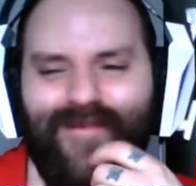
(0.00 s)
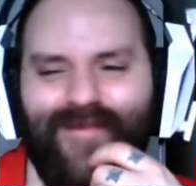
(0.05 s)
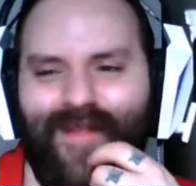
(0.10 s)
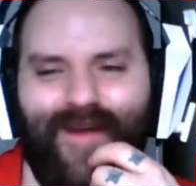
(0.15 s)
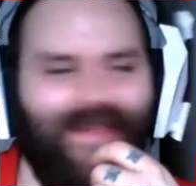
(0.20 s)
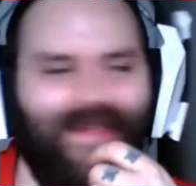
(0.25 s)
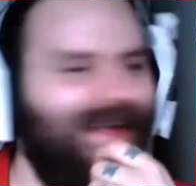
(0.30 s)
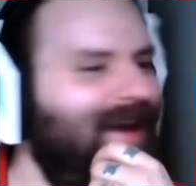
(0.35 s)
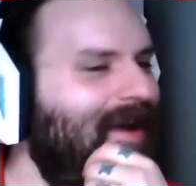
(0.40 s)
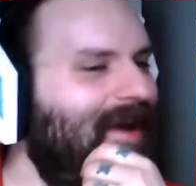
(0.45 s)

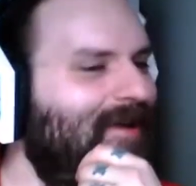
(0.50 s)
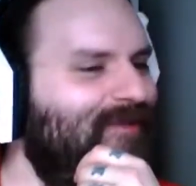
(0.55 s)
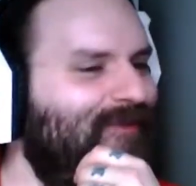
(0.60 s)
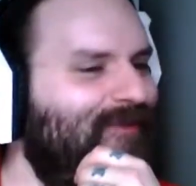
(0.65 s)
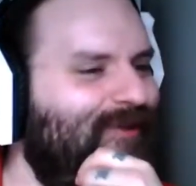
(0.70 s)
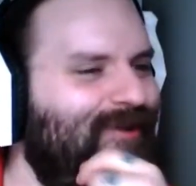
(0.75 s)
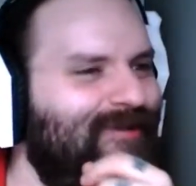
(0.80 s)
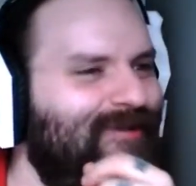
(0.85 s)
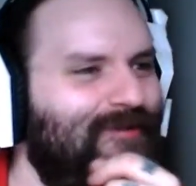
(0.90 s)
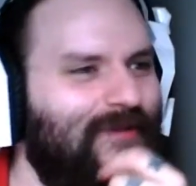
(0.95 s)
look at that! I was
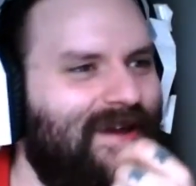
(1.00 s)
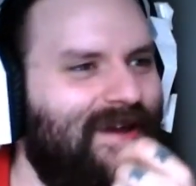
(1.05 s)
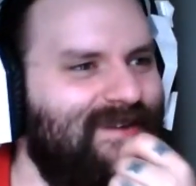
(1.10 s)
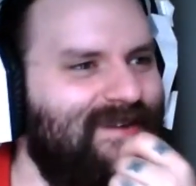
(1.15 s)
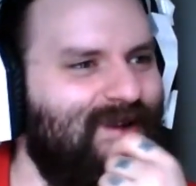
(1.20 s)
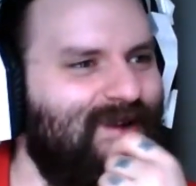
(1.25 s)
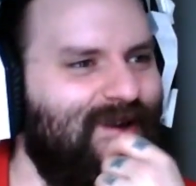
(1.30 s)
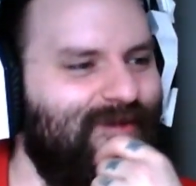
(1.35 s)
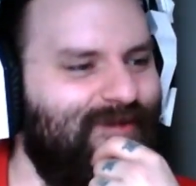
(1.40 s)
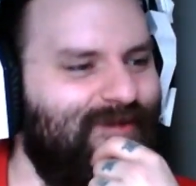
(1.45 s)
400 megs
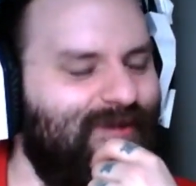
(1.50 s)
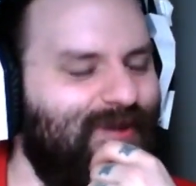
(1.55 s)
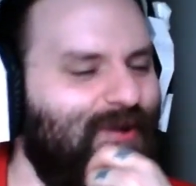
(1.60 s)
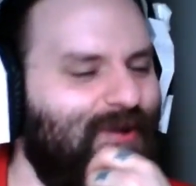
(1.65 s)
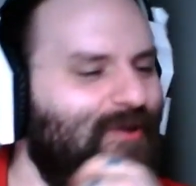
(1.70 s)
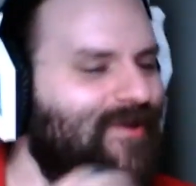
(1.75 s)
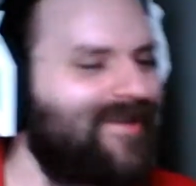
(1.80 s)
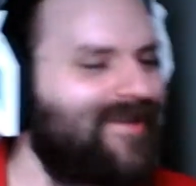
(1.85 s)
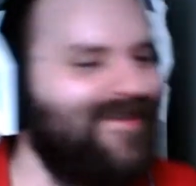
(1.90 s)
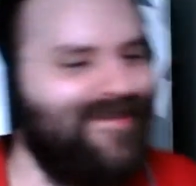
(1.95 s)
off, and
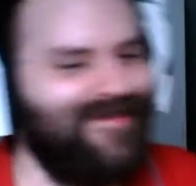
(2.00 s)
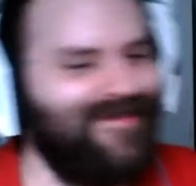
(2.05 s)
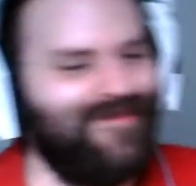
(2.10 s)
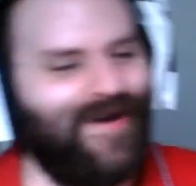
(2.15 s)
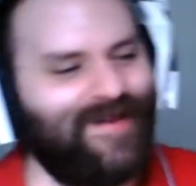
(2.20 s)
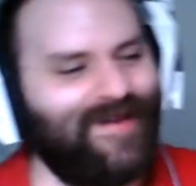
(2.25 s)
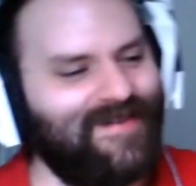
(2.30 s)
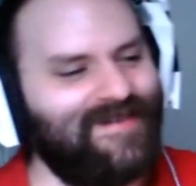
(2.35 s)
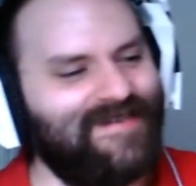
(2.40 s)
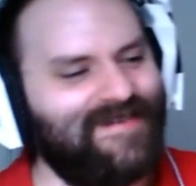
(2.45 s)
you were
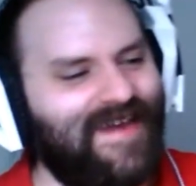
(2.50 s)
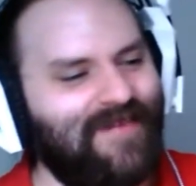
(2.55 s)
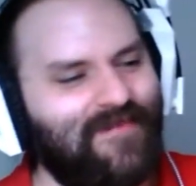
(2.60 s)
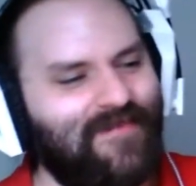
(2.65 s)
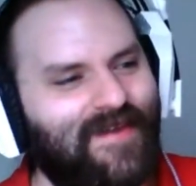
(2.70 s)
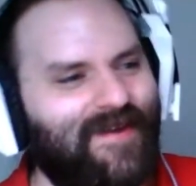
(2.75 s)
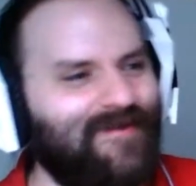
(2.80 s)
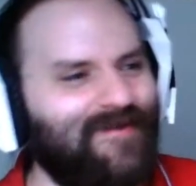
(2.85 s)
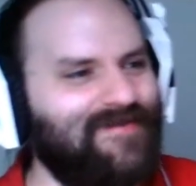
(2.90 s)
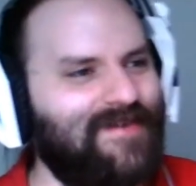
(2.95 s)
about the same
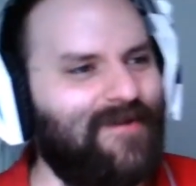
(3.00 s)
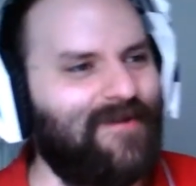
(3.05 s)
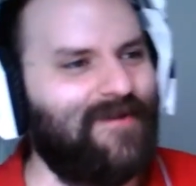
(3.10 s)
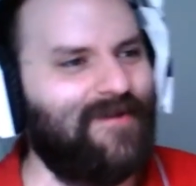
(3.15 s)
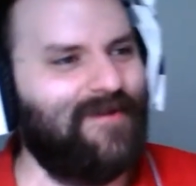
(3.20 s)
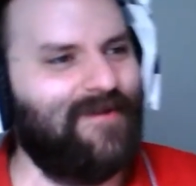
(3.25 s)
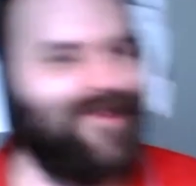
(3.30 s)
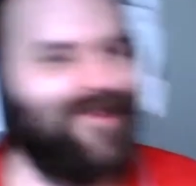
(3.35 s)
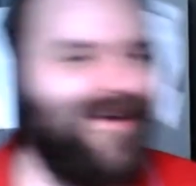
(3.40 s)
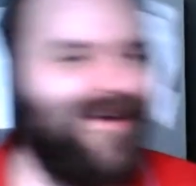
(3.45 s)
too. So
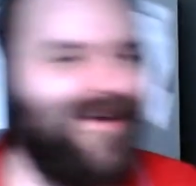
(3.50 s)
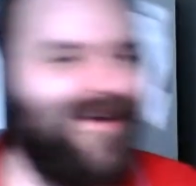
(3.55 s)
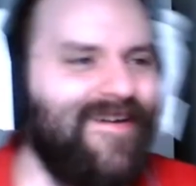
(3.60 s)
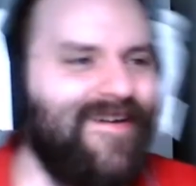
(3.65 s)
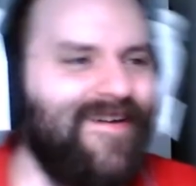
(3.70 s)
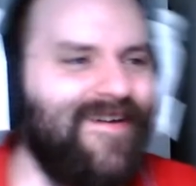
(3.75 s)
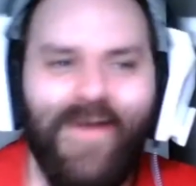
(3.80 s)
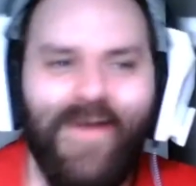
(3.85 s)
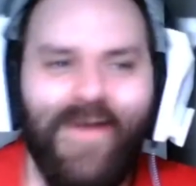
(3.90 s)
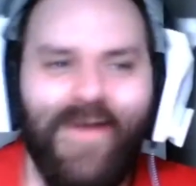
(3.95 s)
we're all
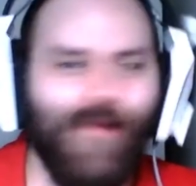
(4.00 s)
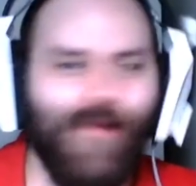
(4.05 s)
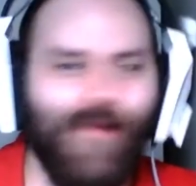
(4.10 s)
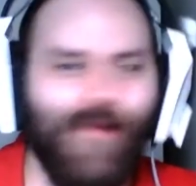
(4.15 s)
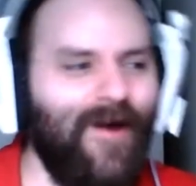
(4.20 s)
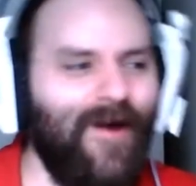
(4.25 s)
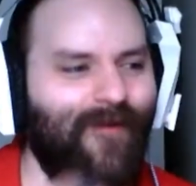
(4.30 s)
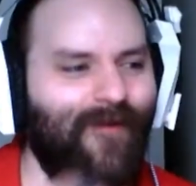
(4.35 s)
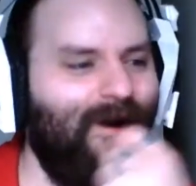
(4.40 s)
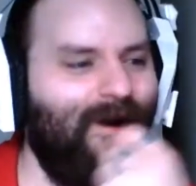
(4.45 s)

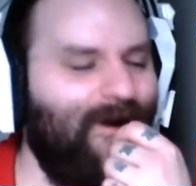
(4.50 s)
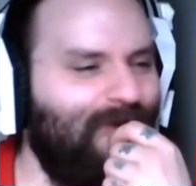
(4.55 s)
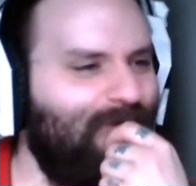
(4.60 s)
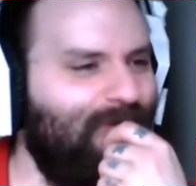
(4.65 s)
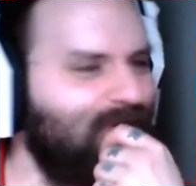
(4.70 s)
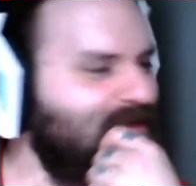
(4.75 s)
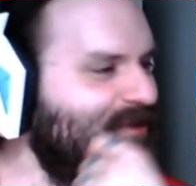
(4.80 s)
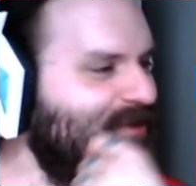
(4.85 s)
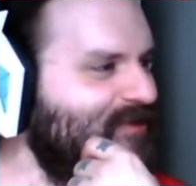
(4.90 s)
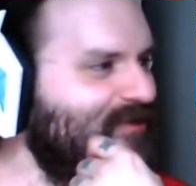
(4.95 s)

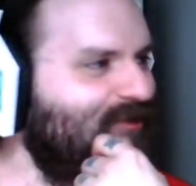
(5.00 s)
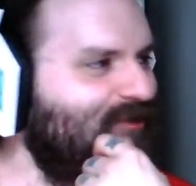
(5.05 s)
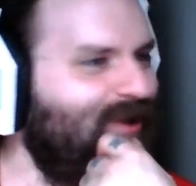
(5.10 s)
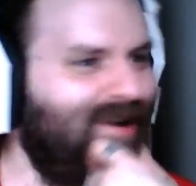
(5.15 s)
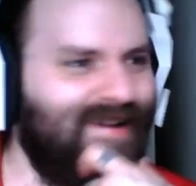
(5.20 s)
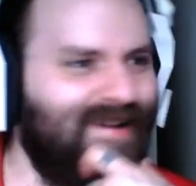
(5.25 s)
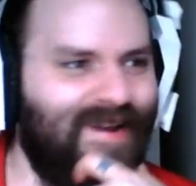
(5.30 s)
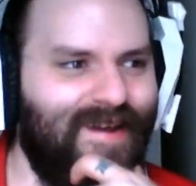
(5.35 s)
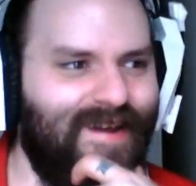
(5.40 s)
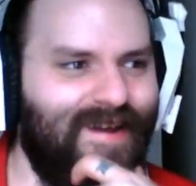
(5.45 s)
off sorts of
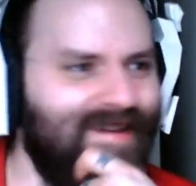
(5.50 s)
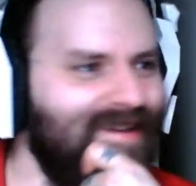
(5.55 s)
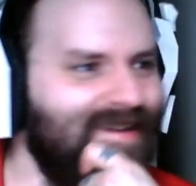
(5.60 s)
wrong today.